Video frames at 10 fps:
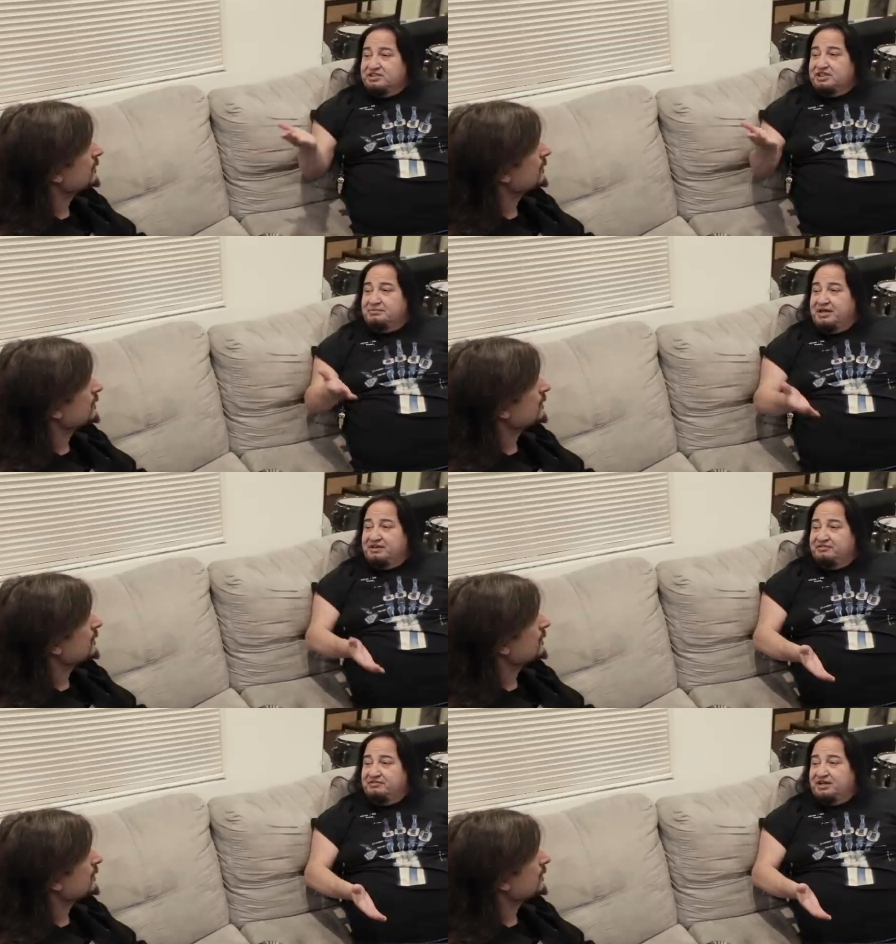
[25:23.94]

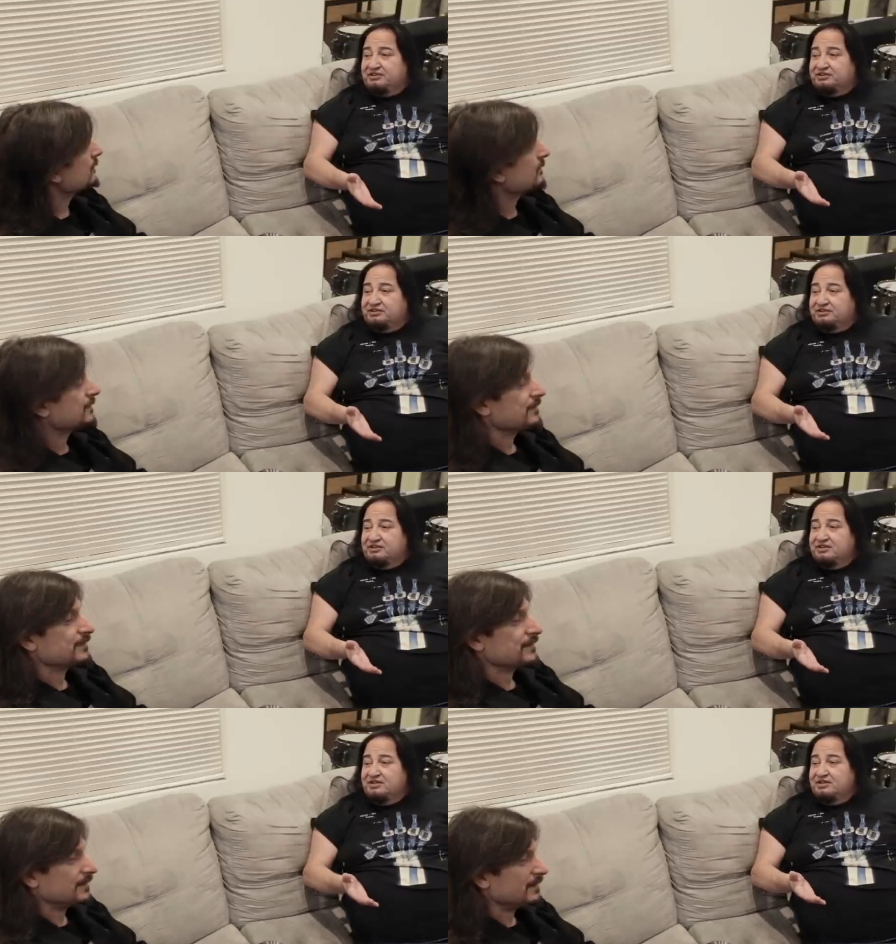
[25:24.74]
Speaker 1: Demanufacture.
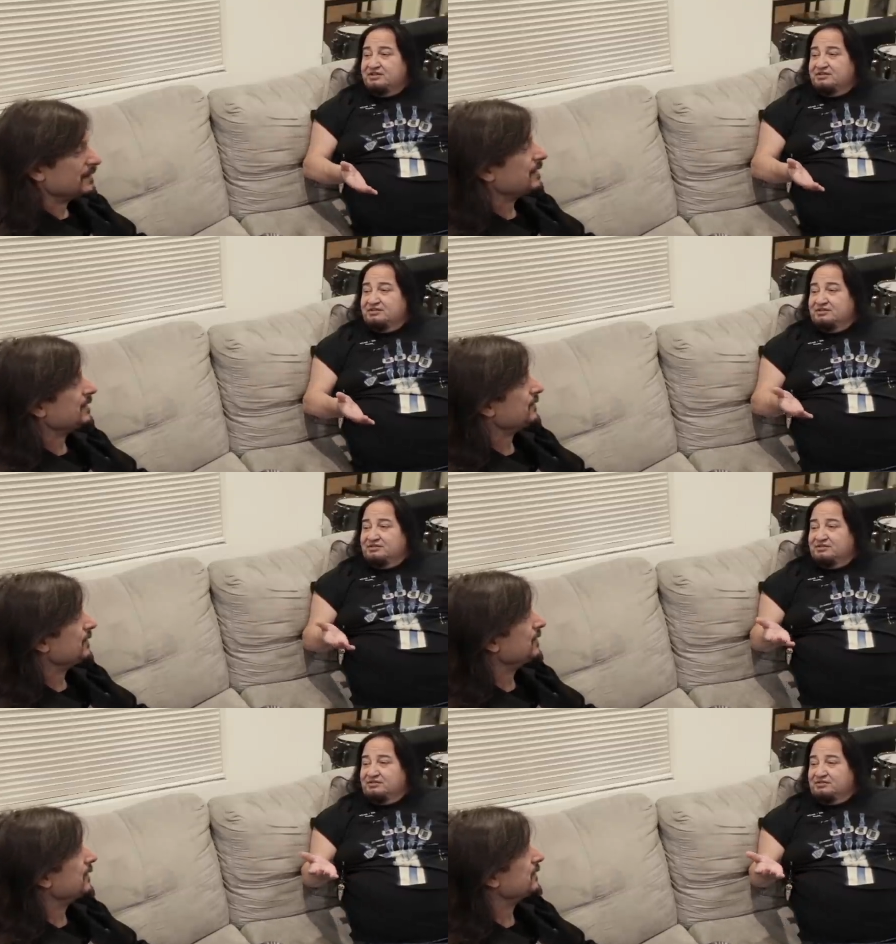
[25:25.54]
That's
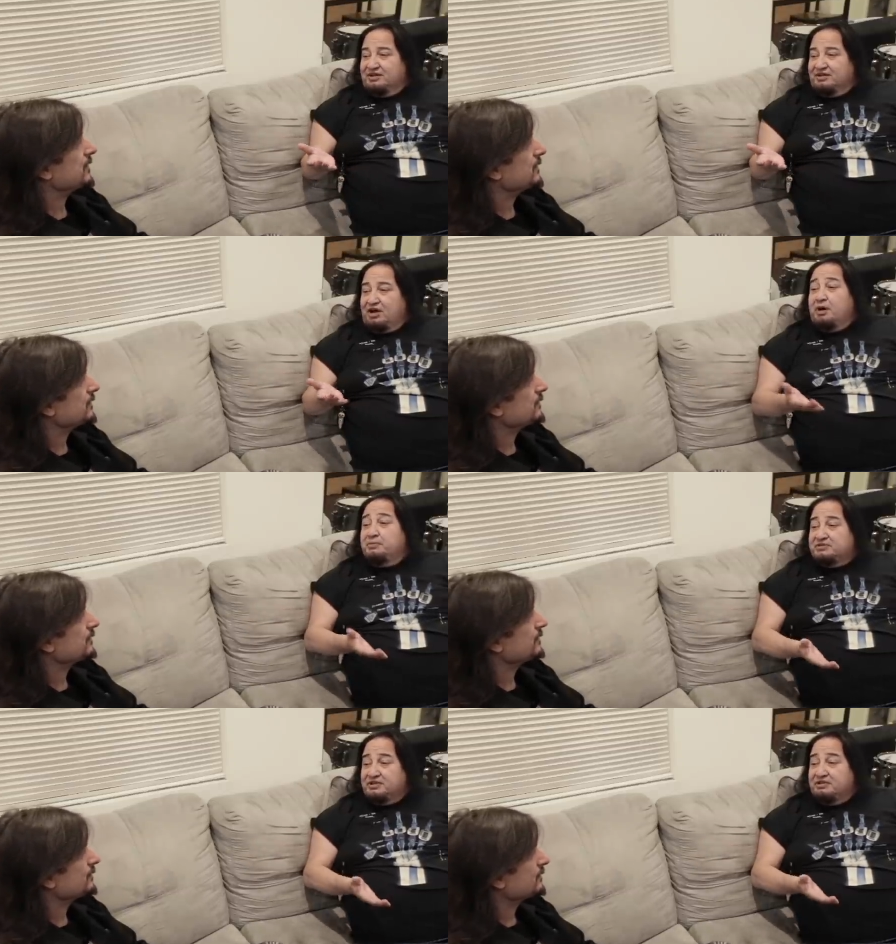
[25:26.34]
very nice. Right,
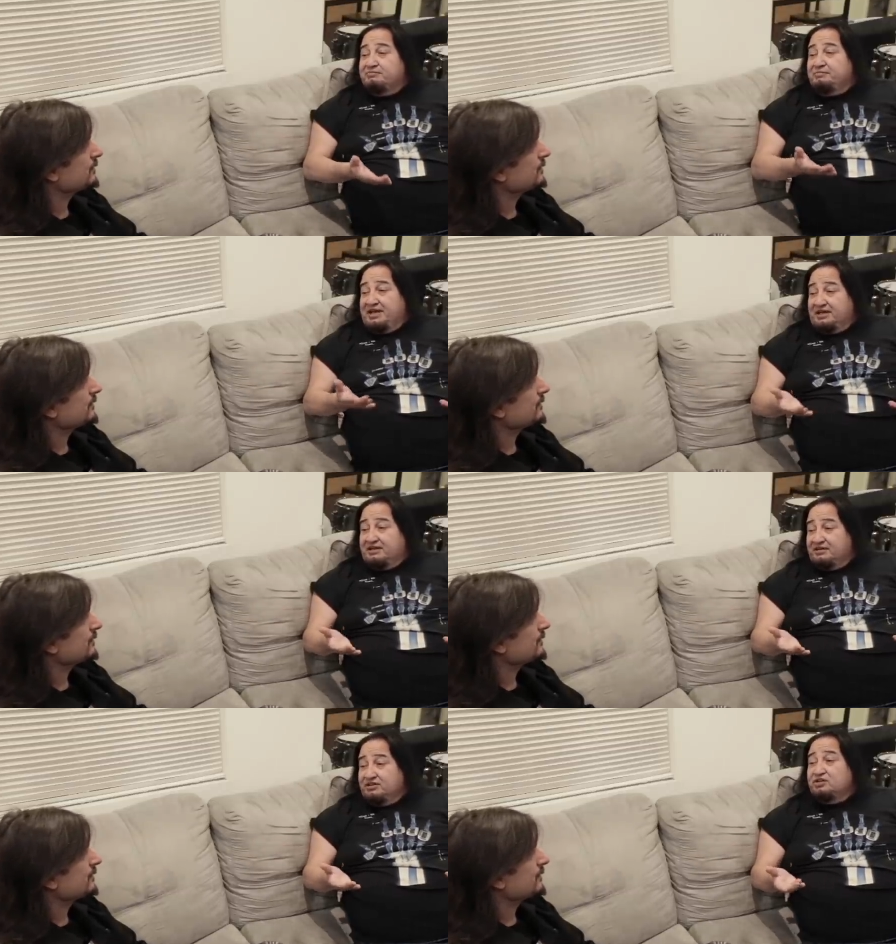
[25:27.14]
opposite of make.
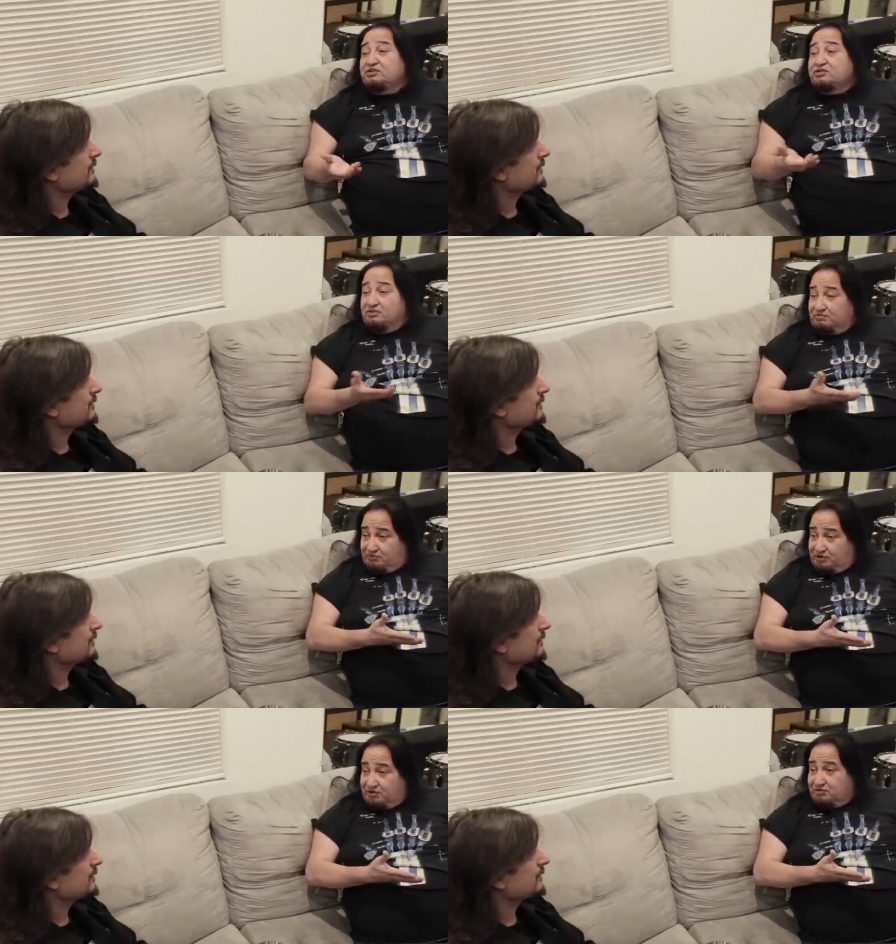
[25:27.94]
To
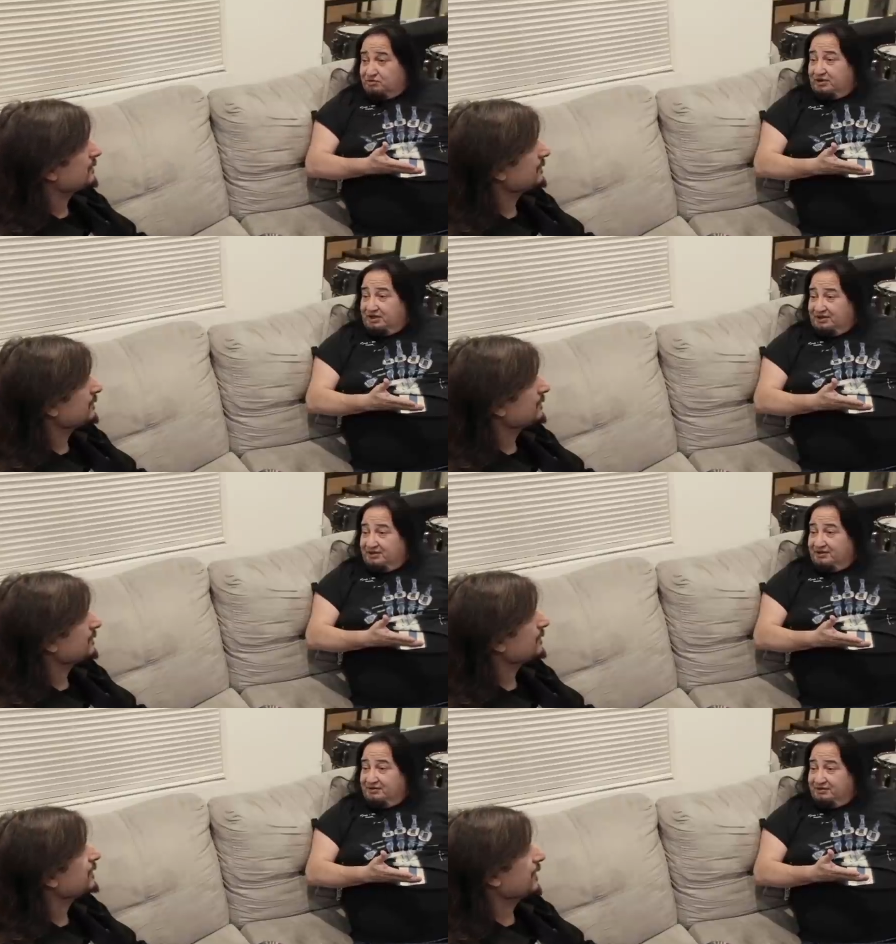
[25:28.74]
destroy,
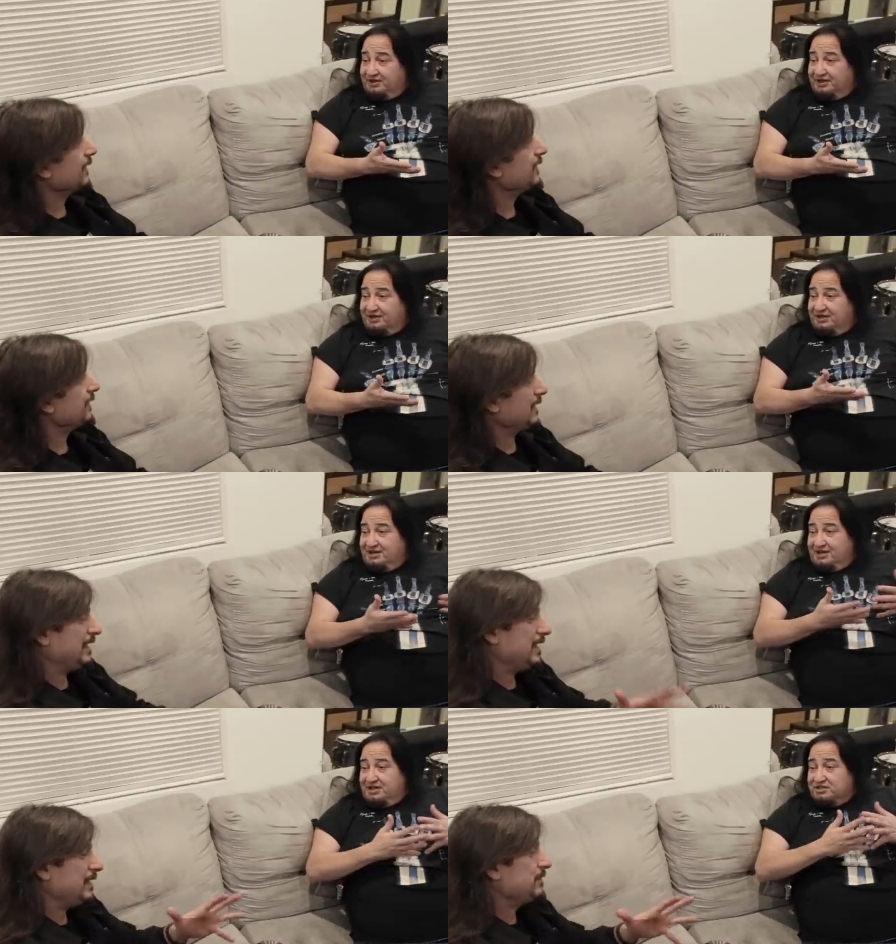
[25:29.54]
okay.
Speaker 2: Right?
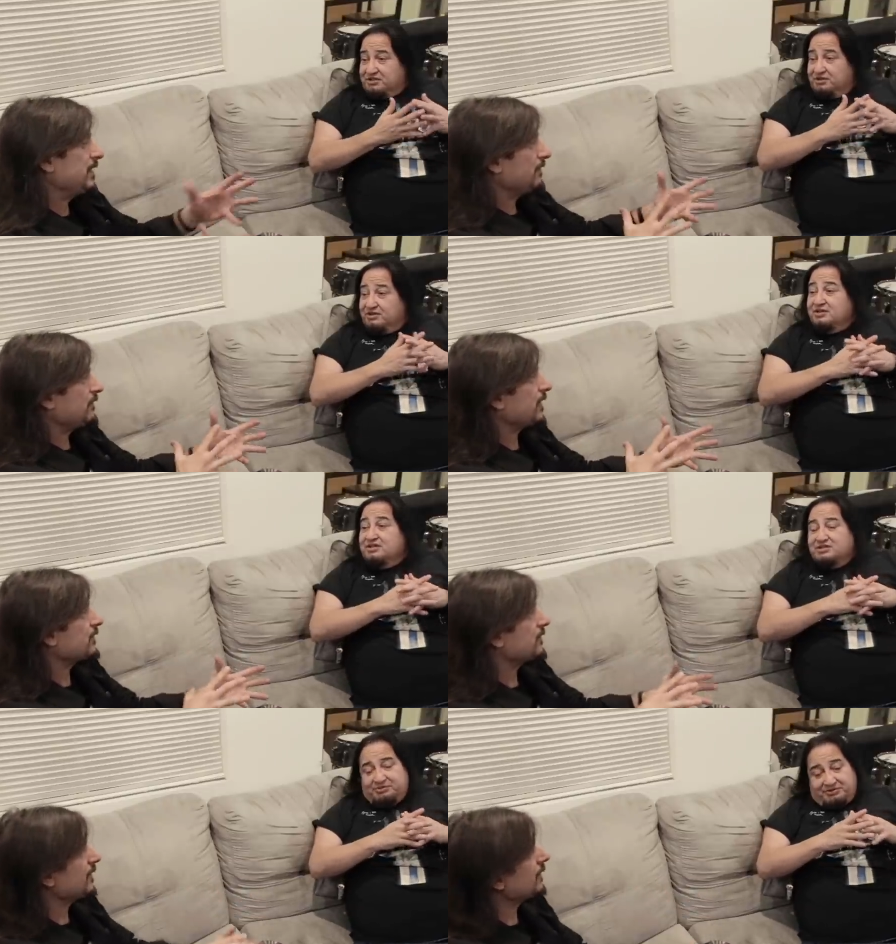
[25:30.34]

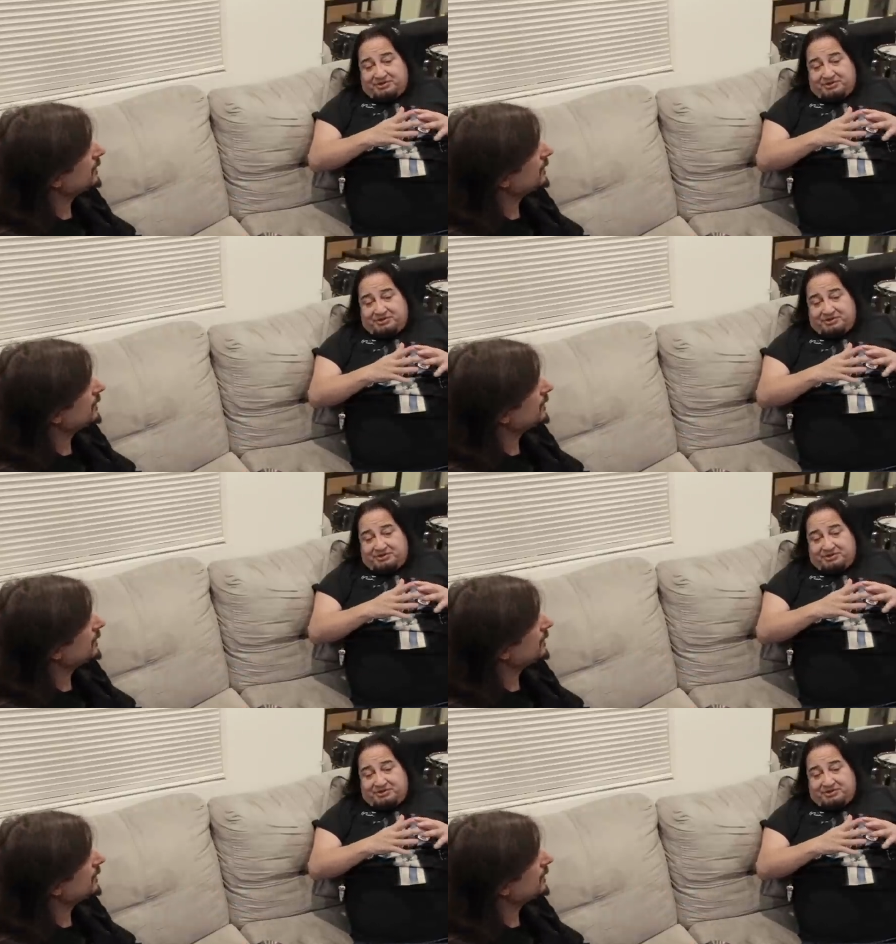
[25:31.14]
Demanufacture. So, so yeah.